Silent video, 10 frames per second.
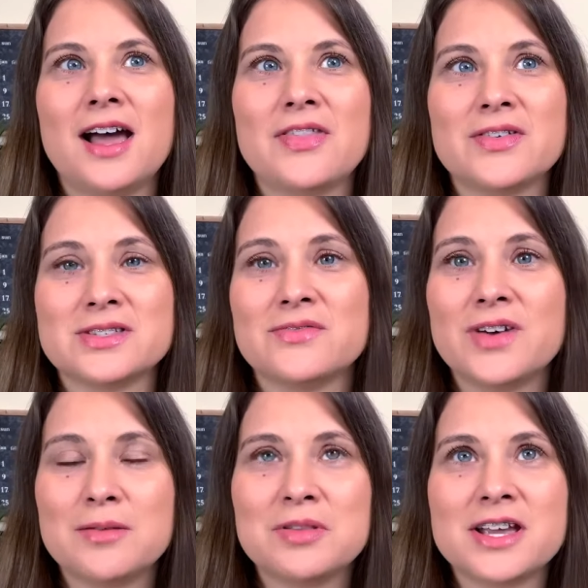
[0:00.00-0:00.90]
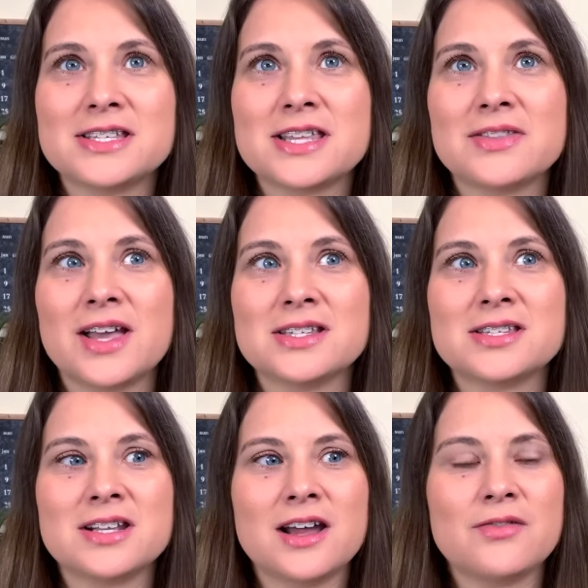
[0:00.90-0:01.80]
There's a pho place that's
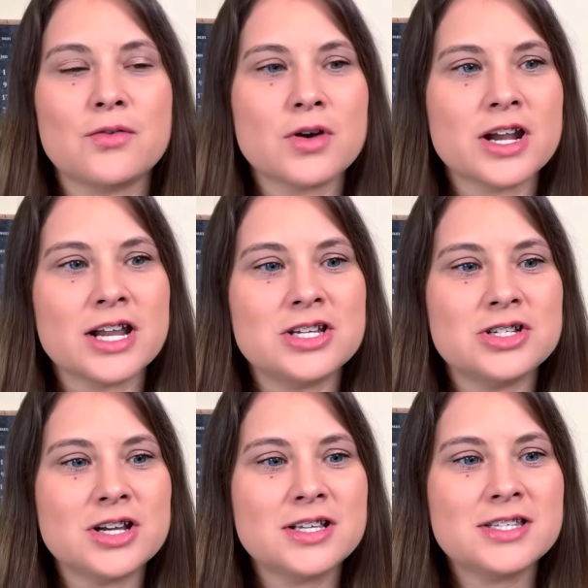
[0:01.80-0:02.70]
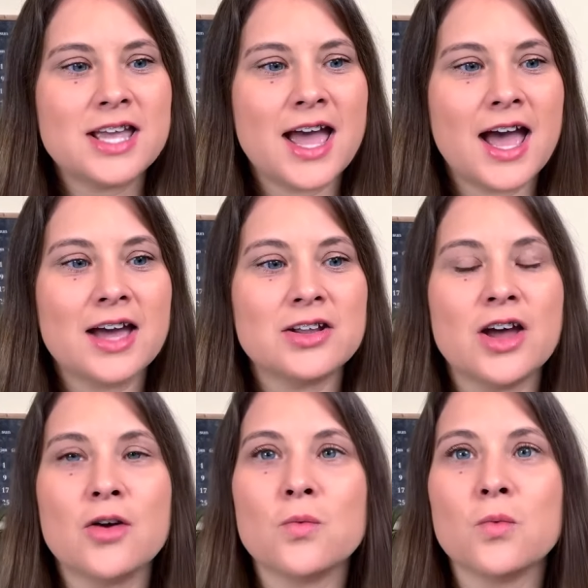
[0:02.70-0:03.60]
to die for, and I just had
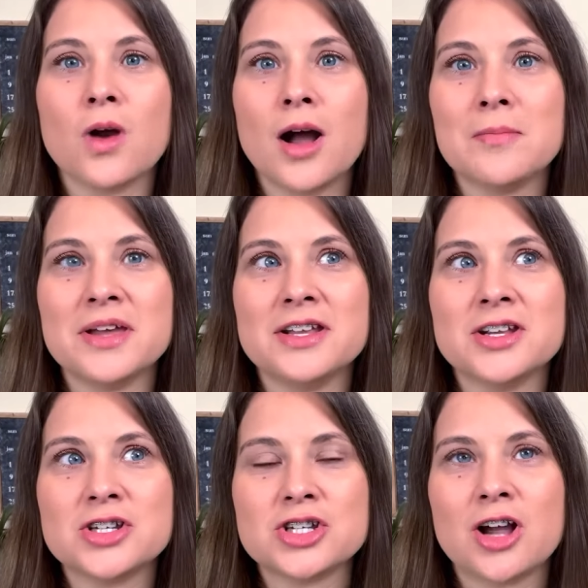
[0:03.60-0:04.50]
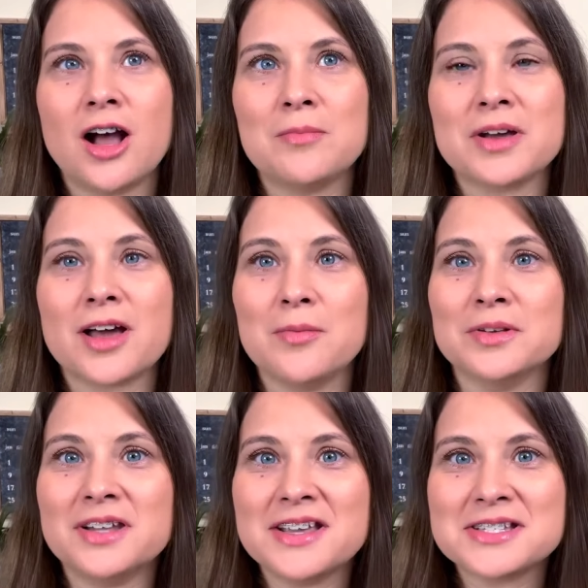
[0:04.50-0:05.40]
a ramen shop a couple
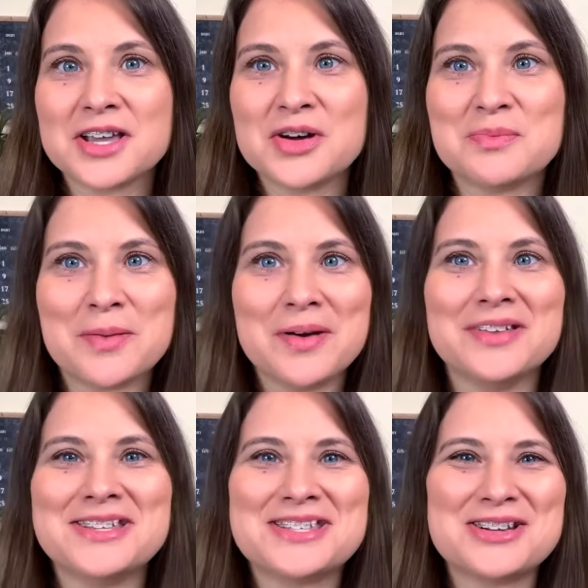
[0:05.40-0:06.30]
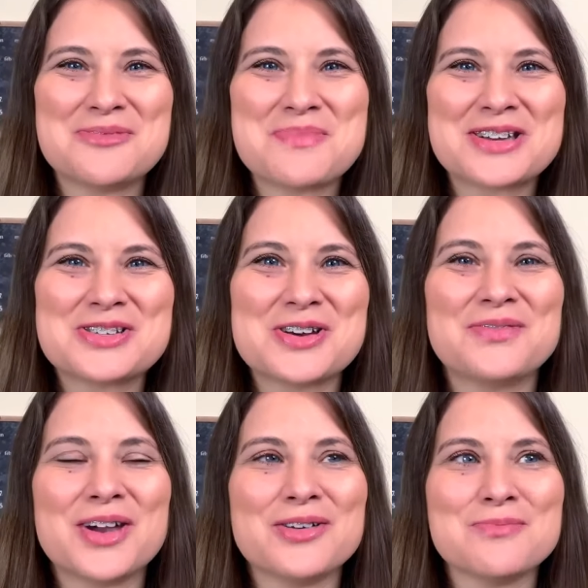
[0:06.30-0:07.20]
days ago. Maybe I'll insert a picture
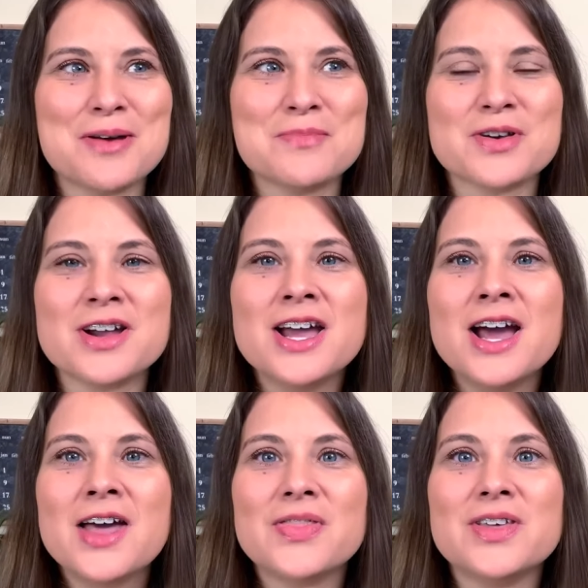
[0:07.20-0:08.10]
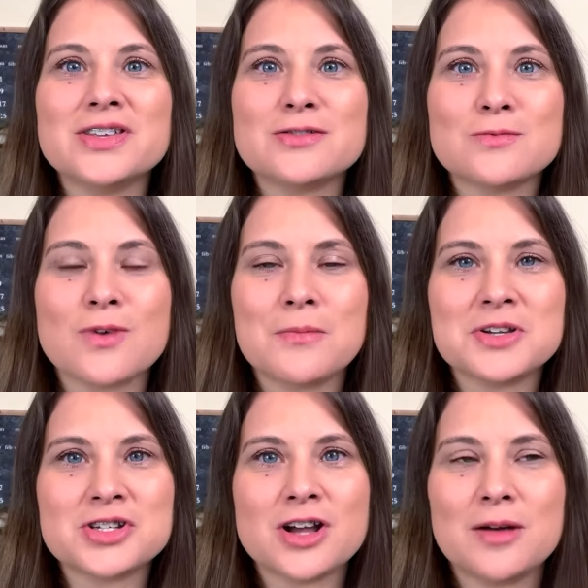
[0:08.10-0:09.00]
if I remember. This
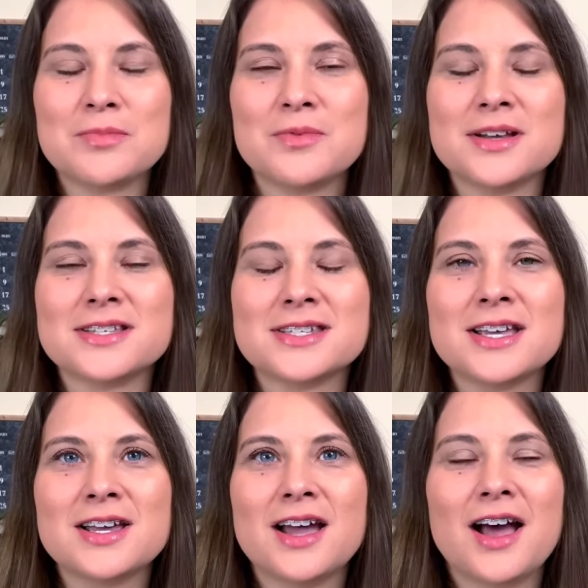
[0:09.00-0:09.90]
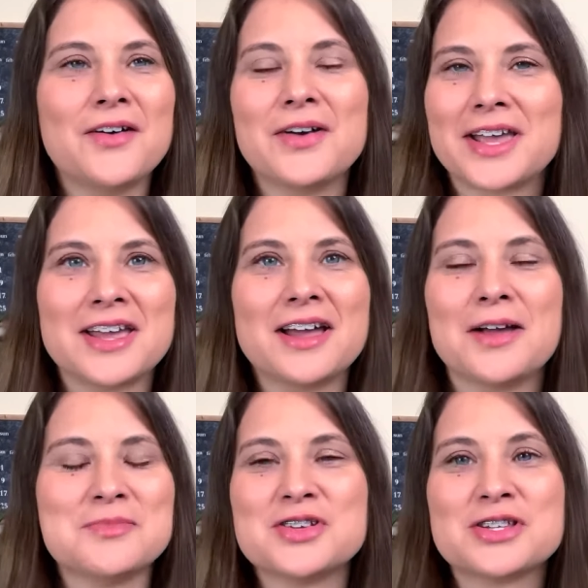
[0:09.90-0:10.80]
ramen shop was,
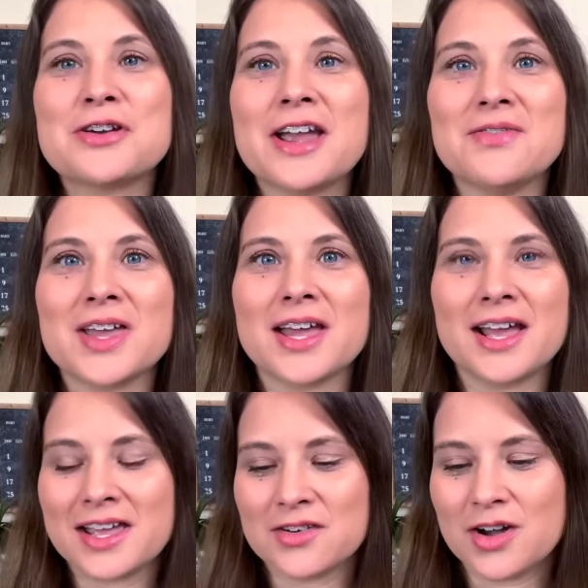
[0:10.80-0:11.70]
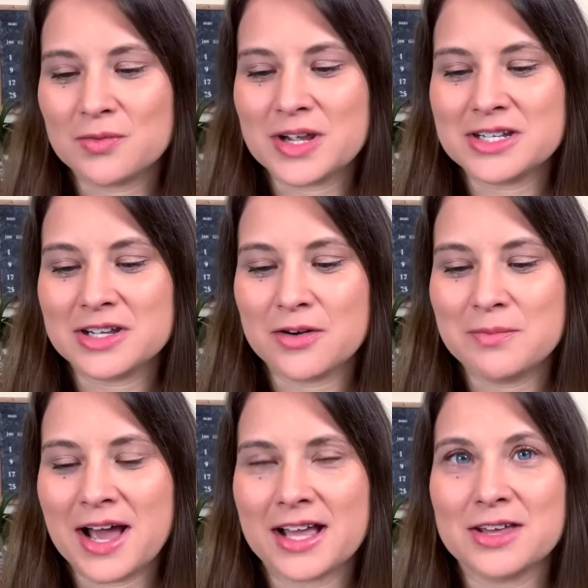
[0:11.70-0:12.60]
I'm just craving it. I cannot wait to go
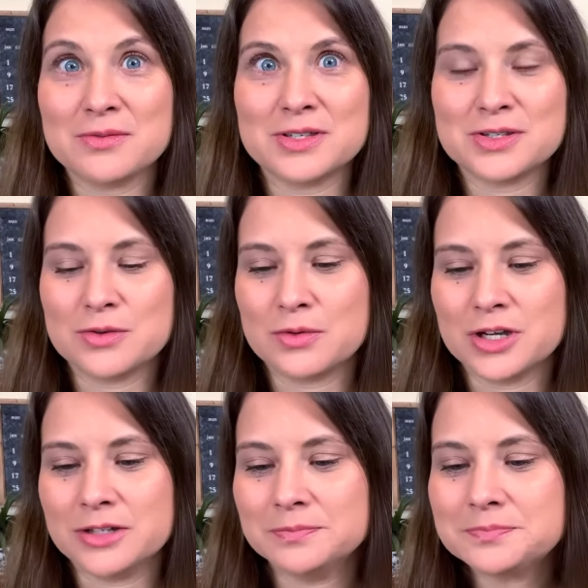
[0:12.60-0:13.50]
back. It was so good.